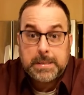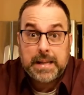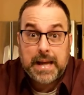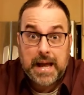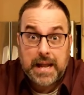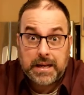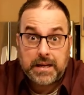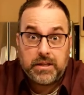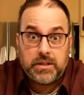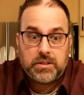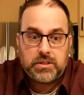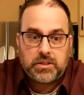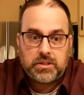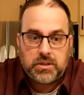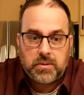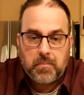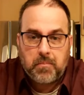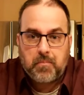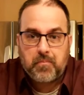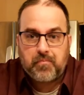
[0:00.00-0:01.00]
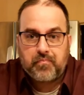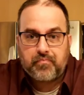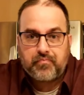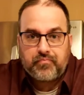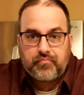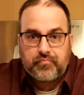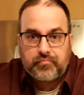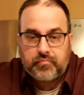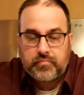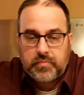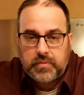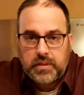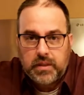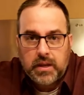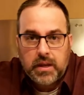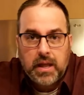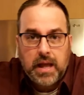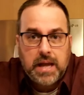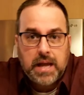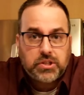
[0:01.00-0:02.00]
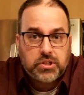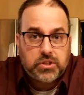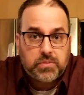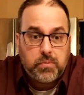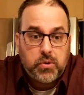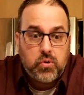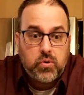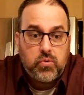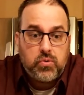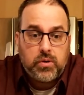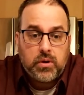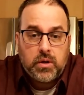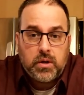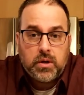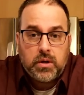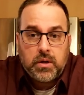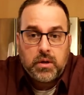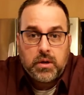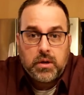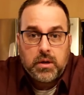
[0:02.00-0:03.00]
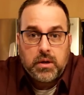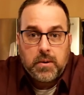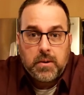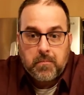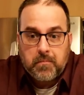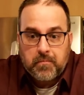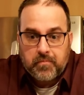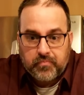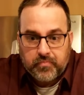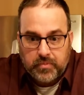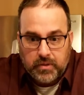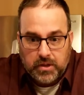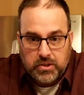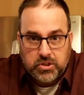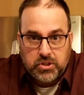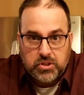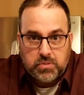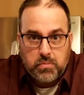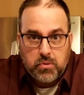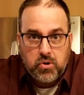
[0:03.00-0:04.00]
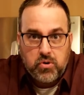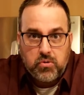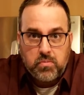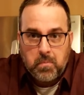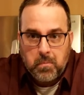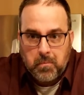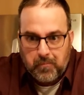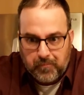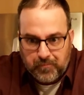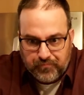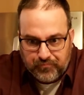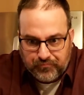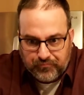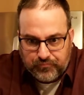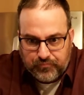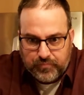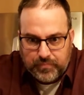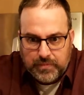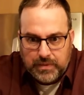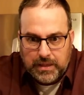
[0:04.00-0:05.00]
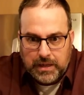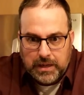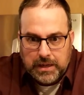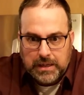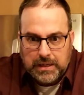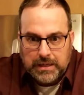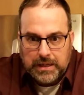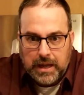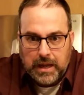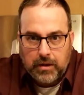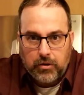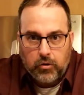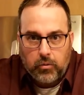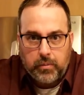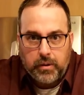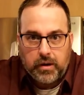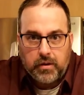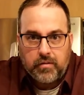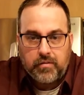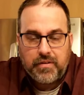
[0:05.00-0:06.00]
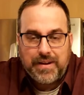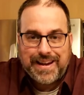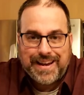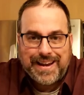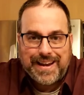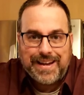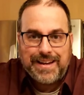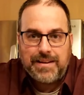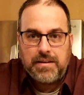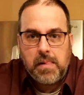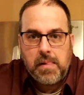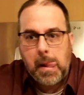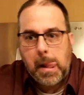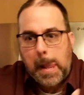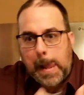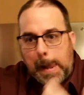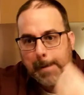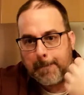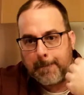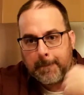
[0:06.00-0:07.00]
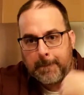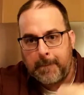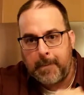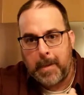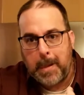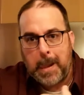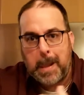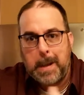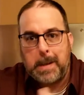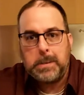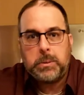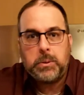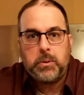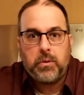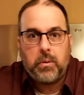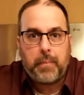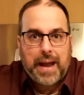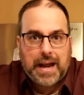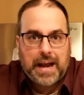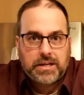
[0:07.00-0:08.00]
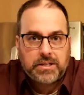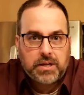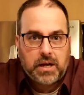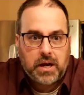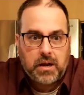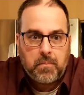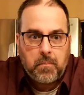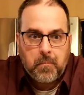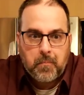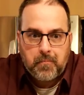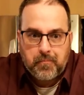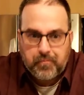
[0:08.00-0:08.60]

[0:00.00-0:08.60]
That is, that's smooth, nice and smooth. Got a little bit of heat on the backside